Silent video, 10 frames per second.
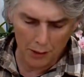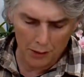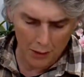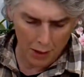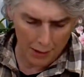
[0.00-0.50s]

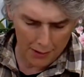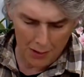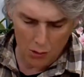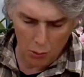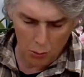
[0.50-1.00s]
These are like the
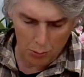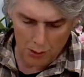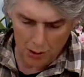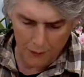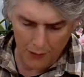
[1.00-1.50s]

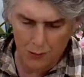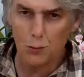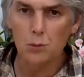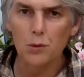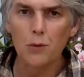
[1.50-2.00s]
storage
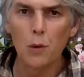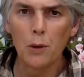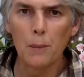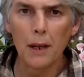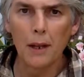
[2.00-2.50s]
vessels
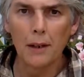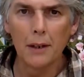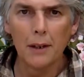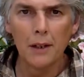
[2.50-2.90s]
for the plant,